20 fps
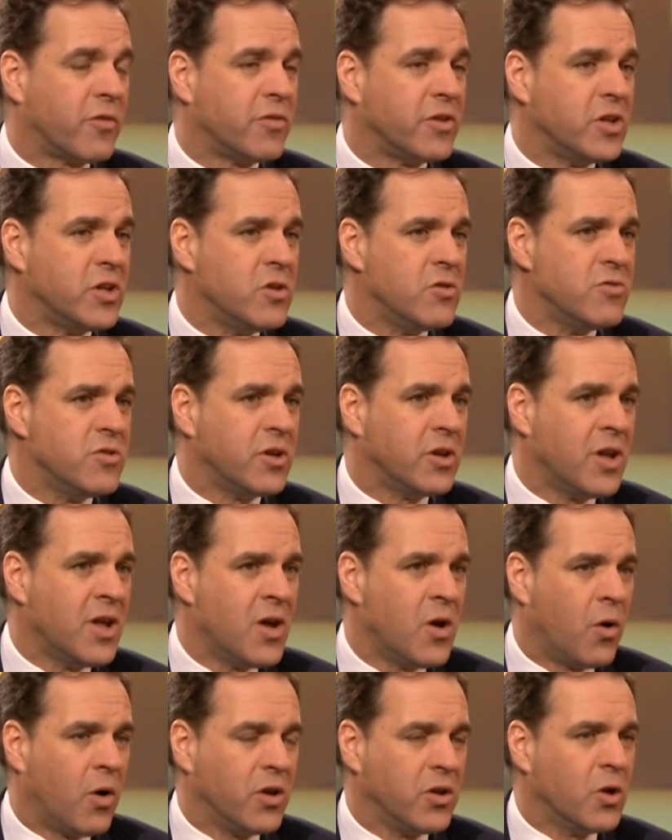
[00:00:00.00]
Soviet Union.
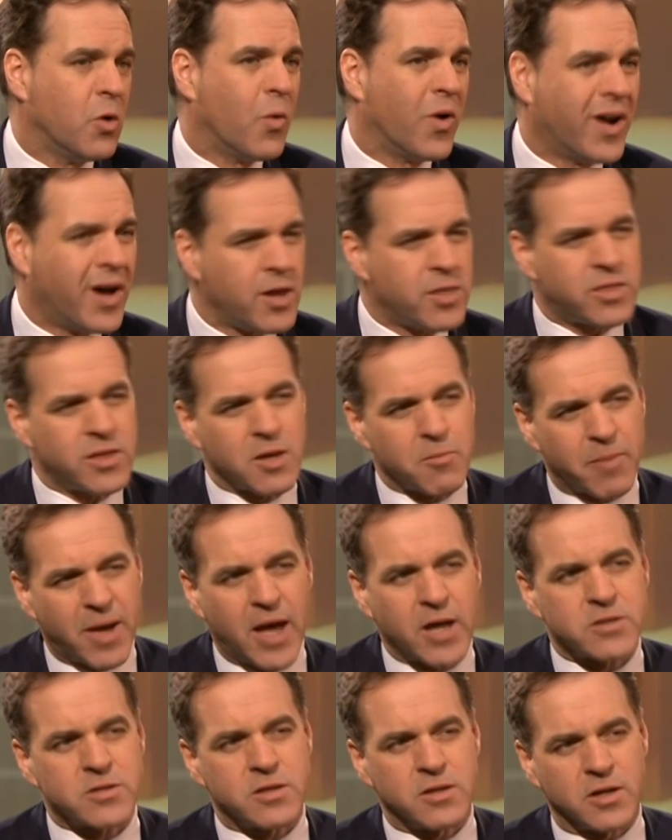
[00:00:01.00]
You know, when I think
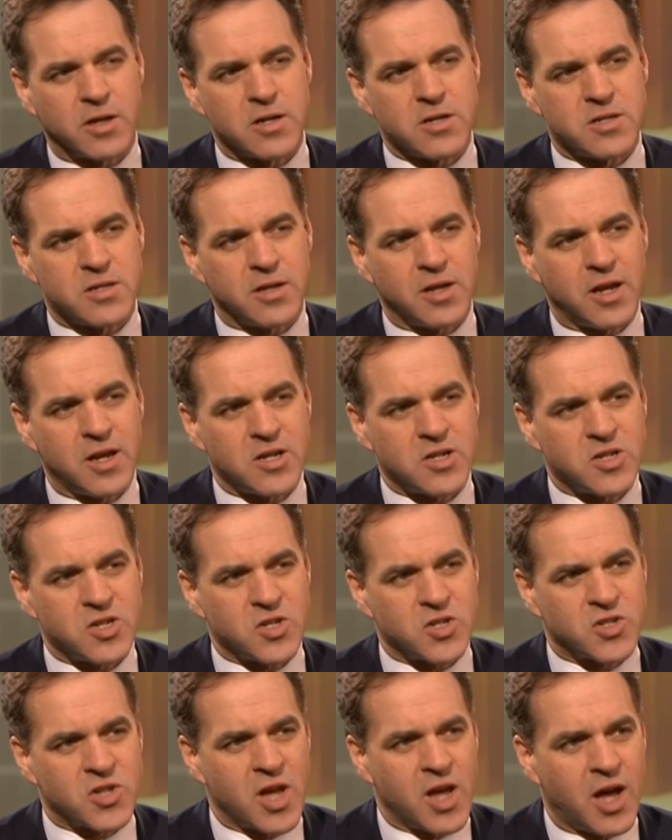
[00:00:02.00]
back to the
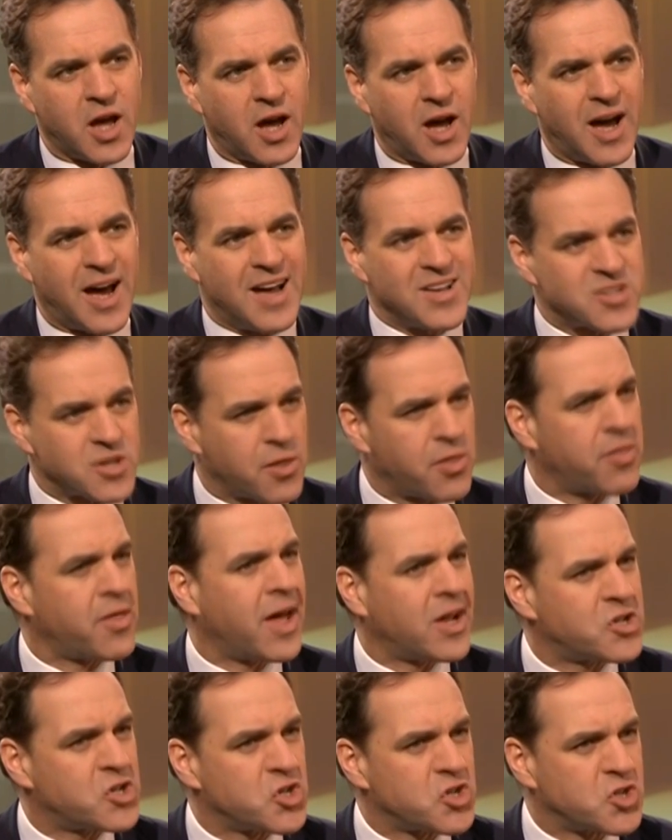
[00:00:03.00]
1980s, as a
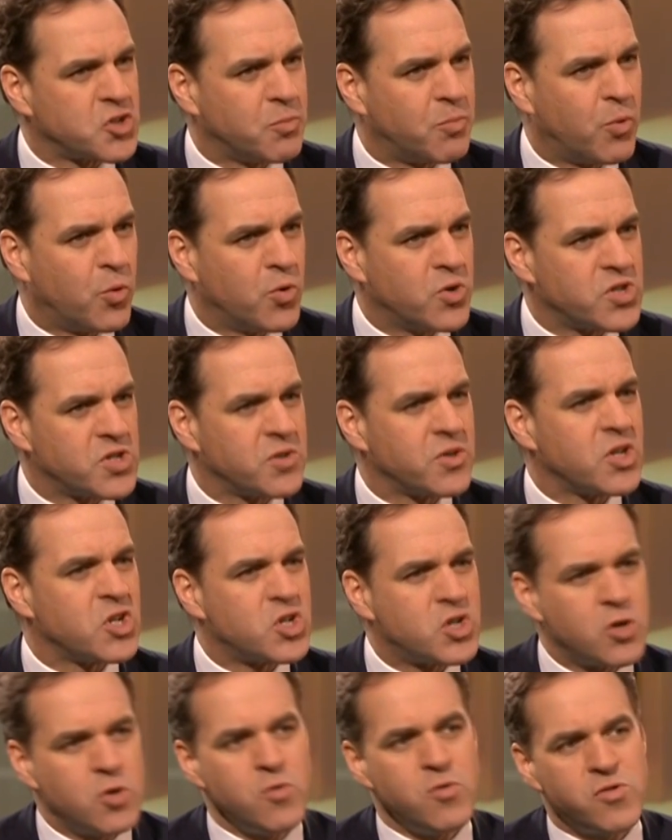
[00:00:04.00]
Thatcher supporter, the
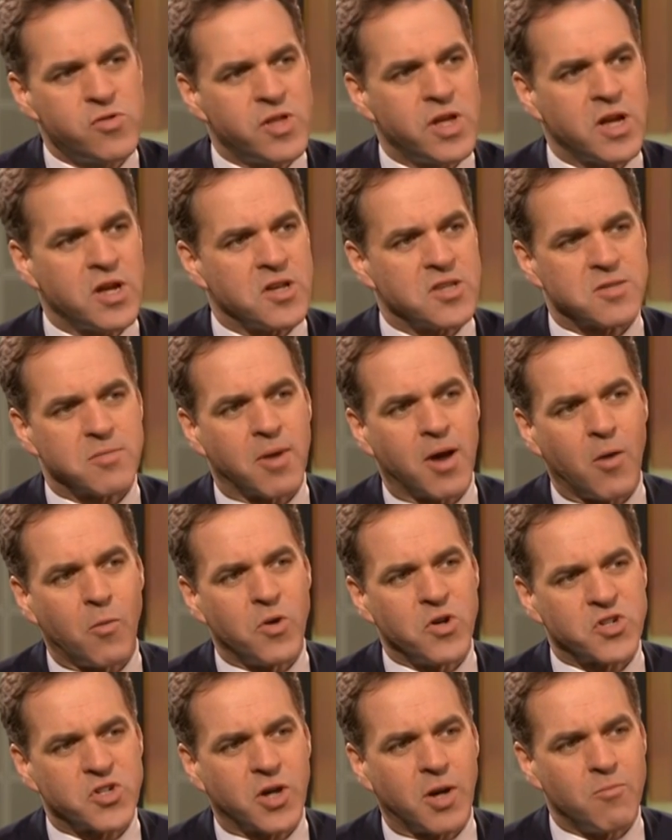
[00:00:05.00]
two things about
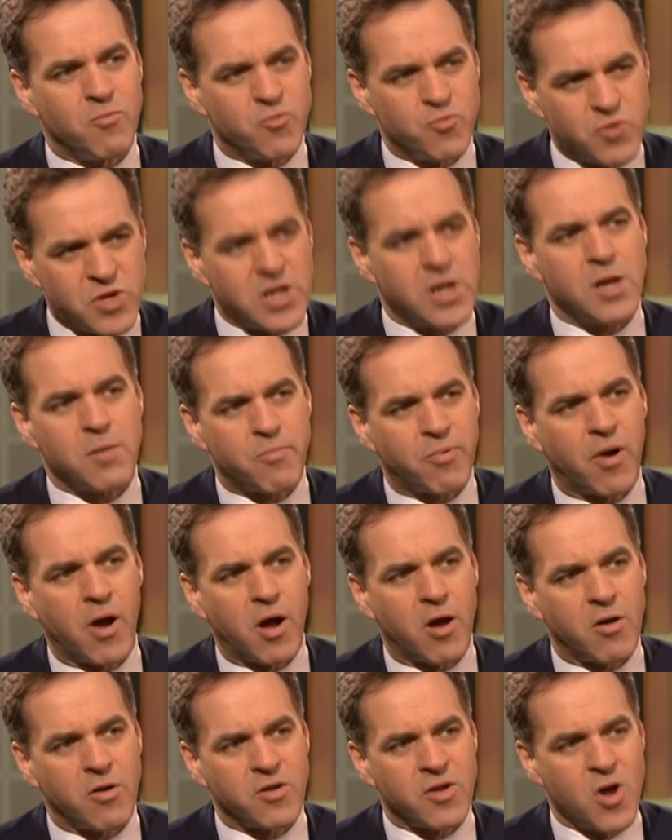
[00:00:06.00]
which I'm really
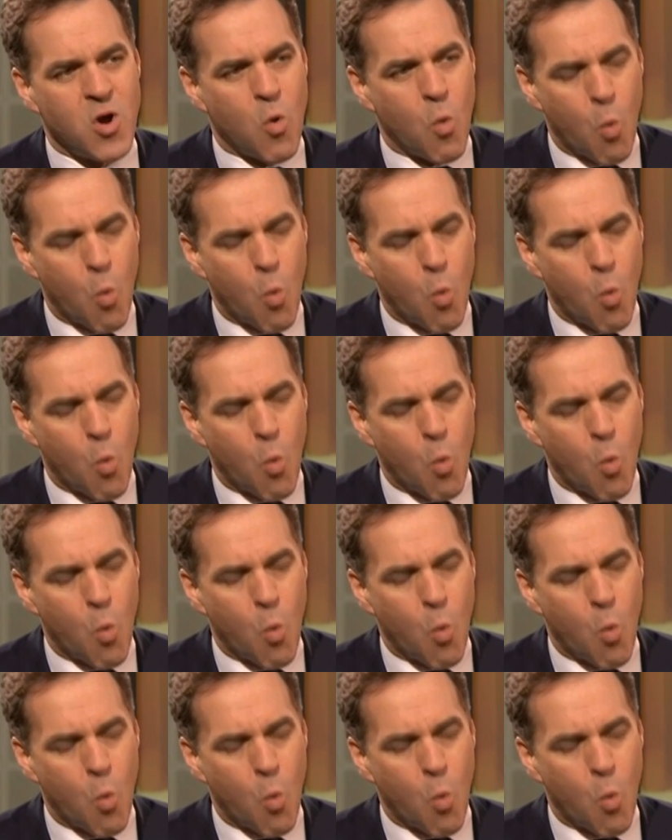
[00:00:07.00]
proud.